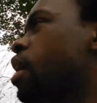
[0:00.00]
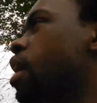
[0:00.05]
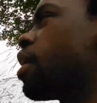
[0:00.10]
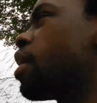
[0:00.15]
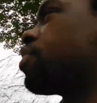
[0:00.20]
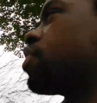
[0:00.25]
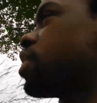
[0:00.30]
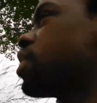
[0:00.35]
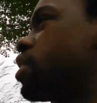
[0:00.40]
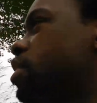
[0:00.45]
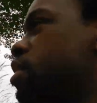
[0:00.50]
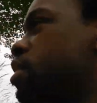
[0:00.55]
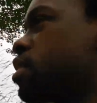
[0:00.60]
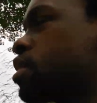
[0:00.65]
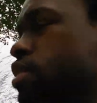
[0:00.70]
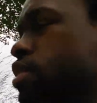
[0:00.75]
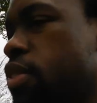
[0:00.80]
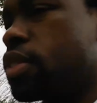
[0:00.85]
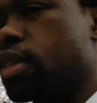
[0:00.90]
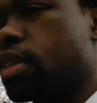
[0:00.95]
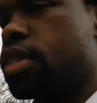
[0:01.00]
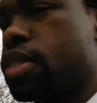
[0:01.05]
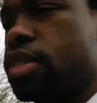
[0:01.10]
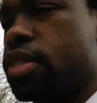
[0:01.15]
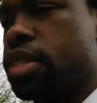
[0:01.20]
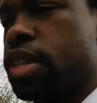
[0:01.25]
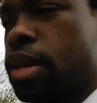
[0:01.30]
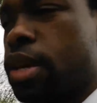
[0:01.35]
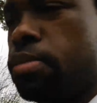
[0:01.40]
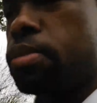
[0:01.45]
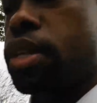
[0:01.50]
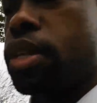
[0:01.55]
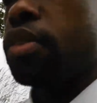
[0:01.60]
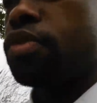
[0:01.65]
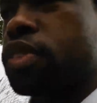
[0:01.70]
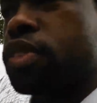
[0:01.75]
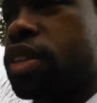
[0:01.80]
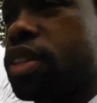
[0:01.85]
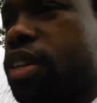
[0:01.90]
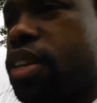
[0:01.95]
I think the city is named
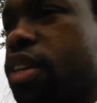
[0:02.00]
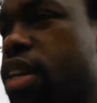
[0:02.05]
after the